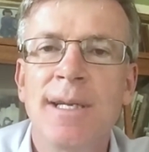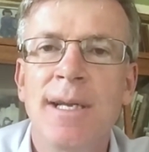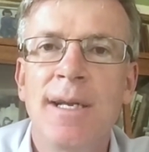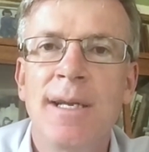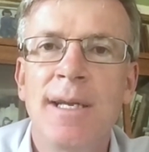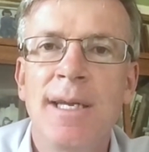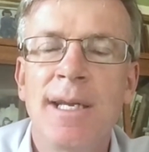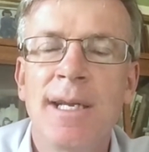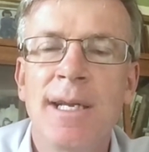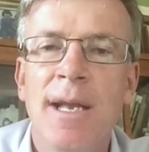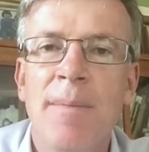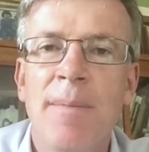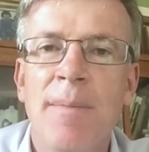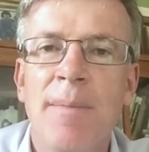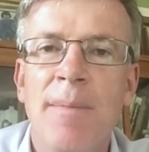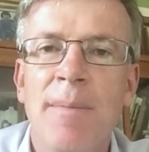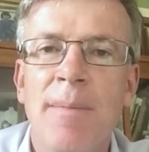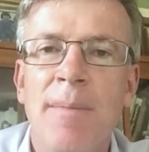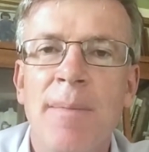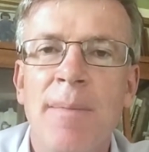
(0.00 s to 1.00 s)

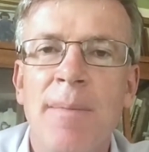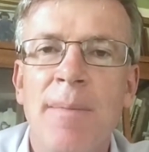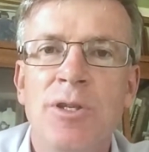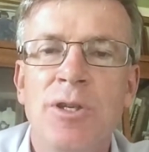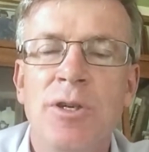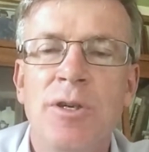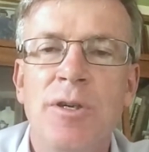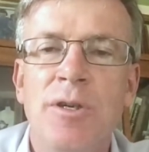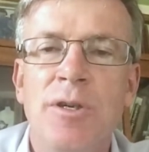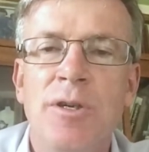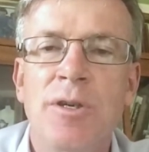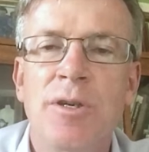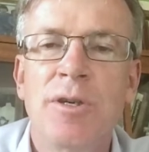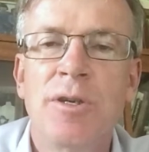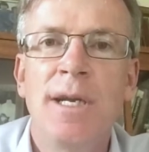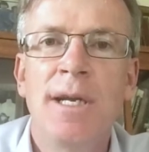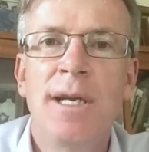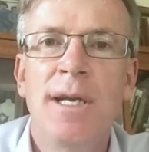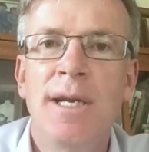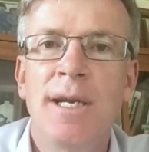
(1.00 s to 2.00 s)
economic downturn
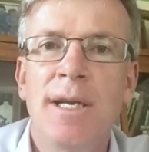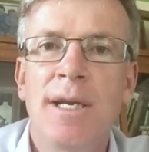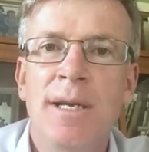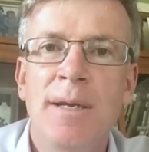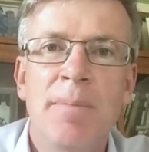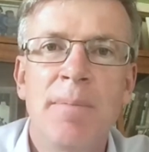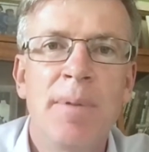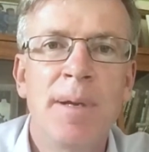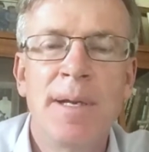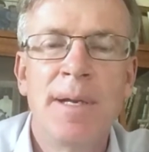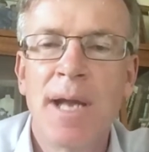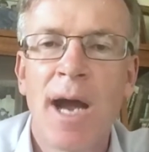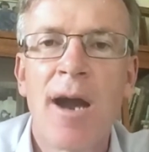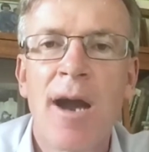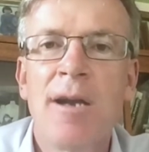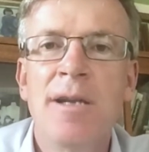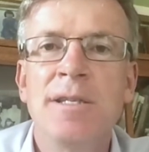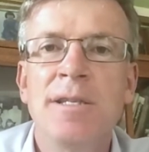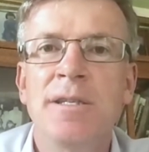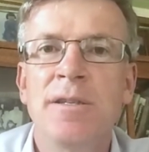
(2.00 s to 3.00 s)
in
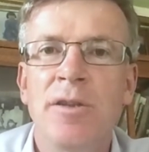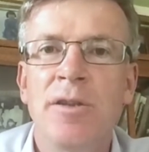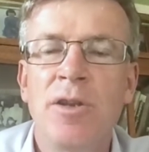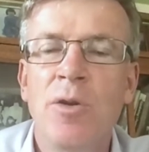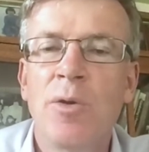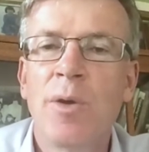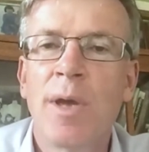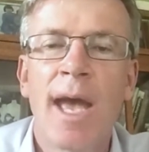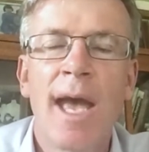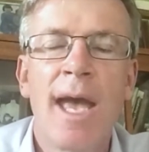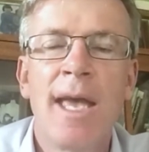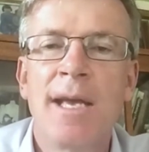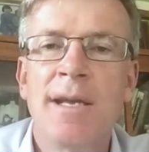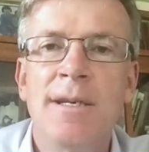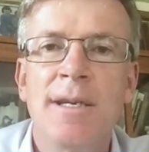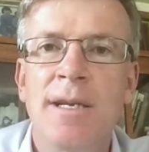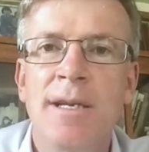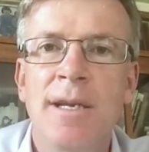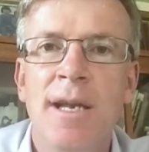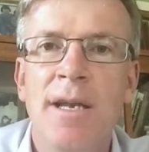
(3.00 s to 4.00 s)
Ireland, in the UK, and
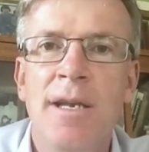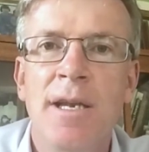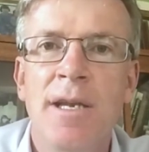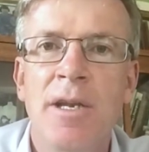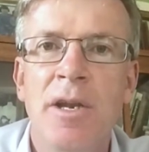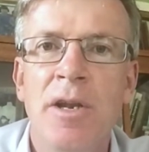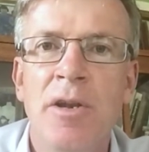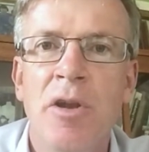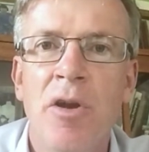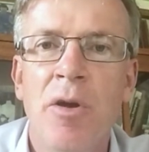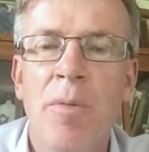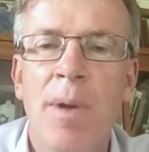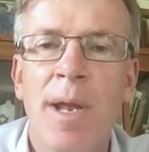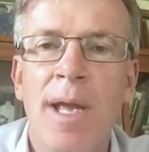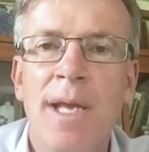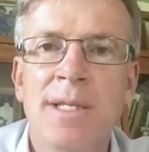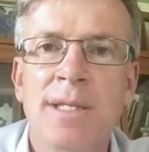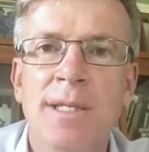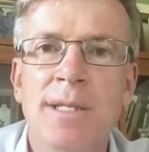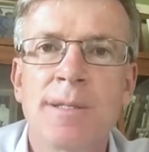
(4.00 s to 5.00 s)
in other
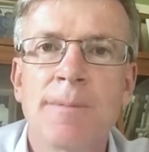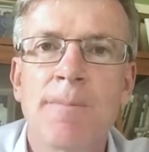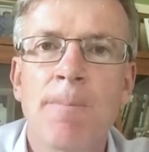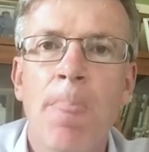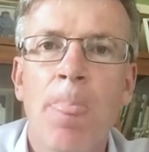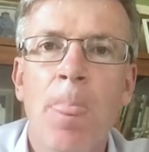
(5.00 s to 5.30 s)
places.